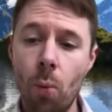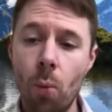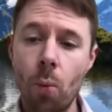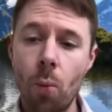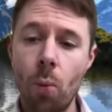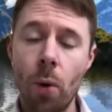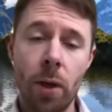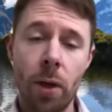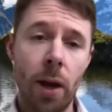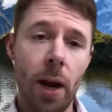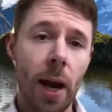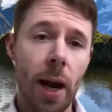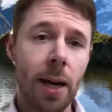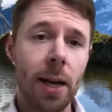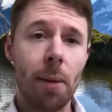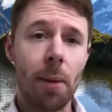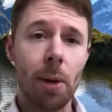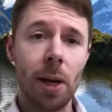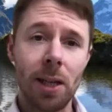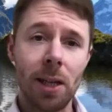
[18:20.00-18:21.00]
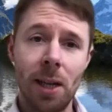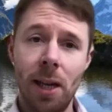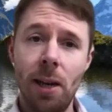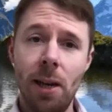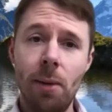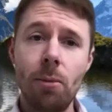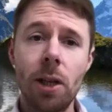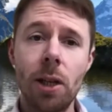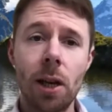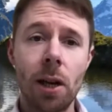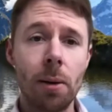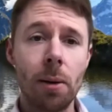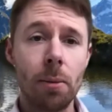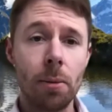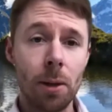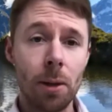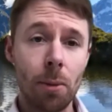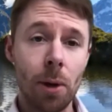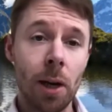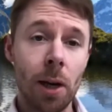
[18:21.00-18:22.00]
with an academic team,
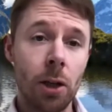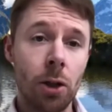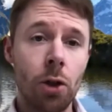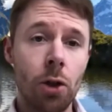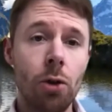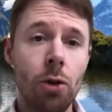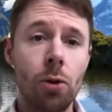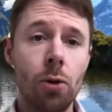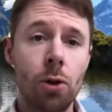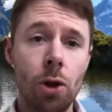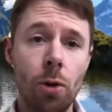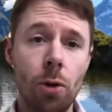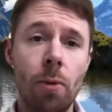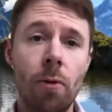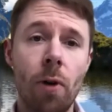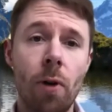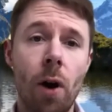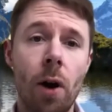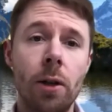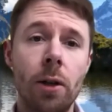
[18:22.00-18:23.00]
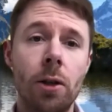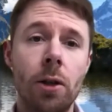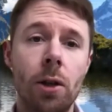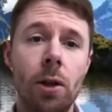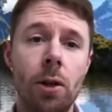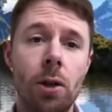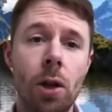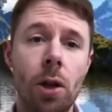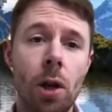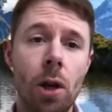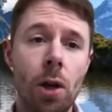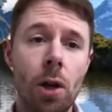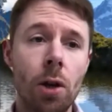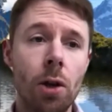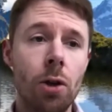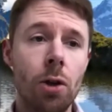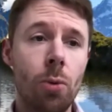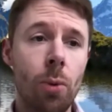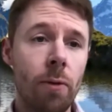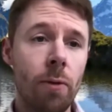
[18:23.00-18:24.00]
typically two supervisors,
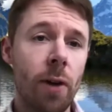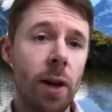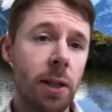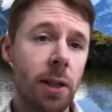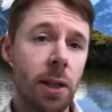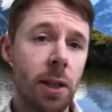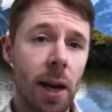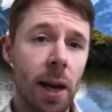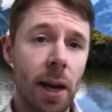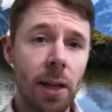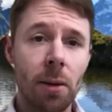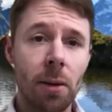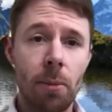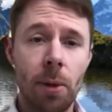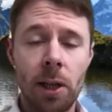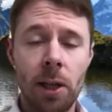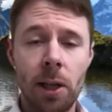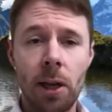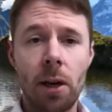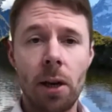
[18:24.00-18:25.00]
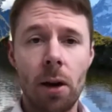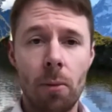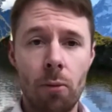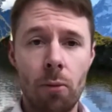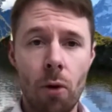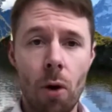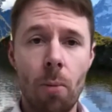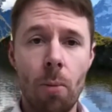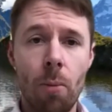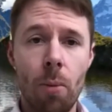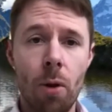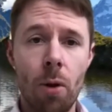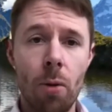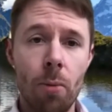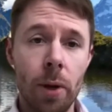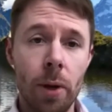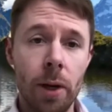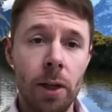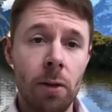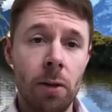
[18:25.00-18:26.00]
to investigate a particular problem
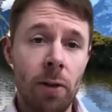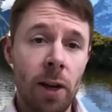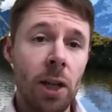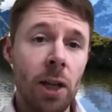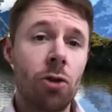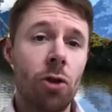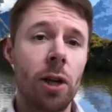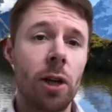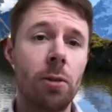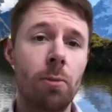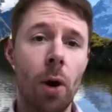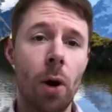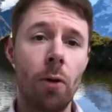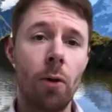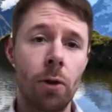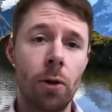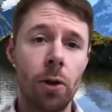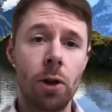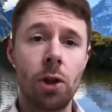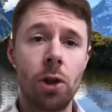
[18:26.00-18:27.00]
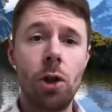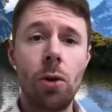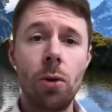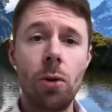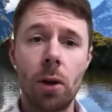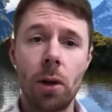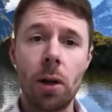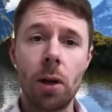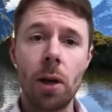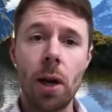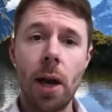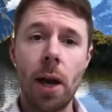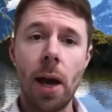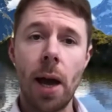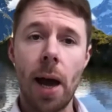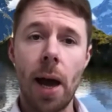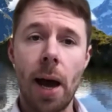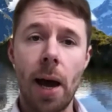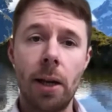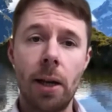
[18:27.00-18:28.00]
that is of interest both to the student
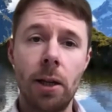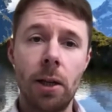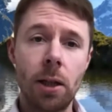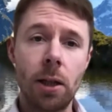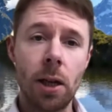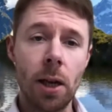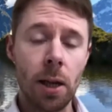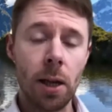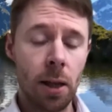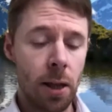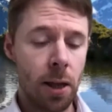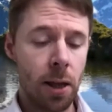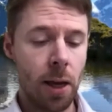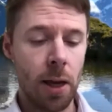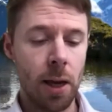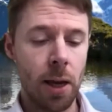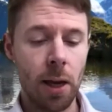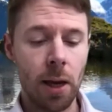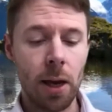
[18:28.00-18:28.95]
and the